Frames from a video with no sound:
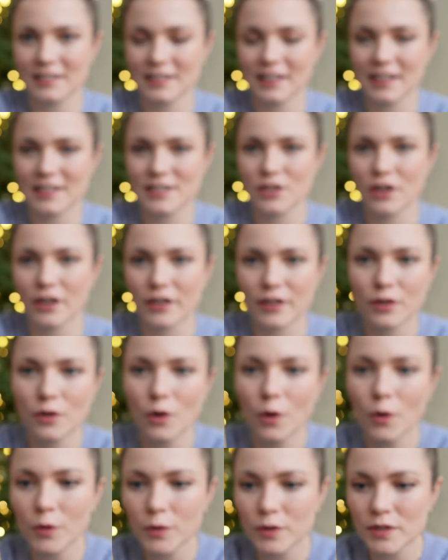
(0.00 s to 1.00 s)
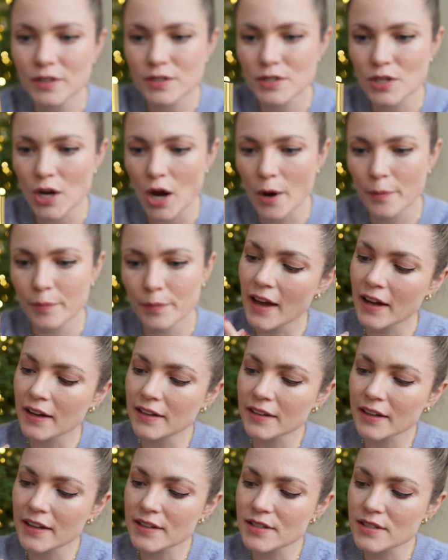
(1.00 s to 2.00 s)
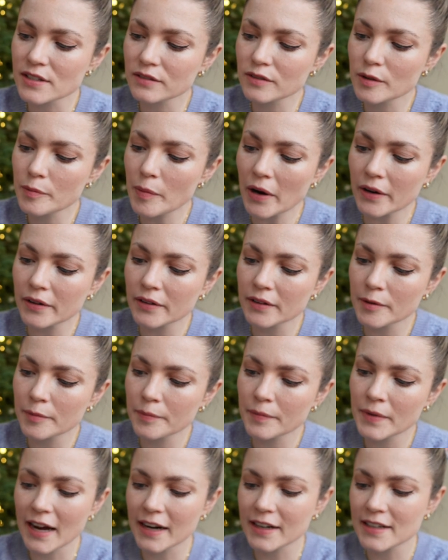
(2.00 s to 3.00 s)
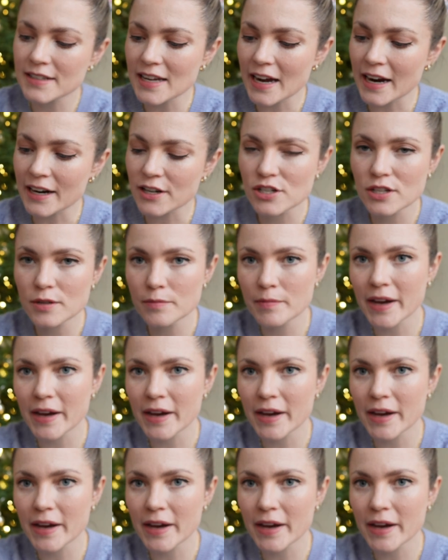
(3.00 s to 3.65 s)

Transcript: It's got a gold top and a silver bottom and it's actually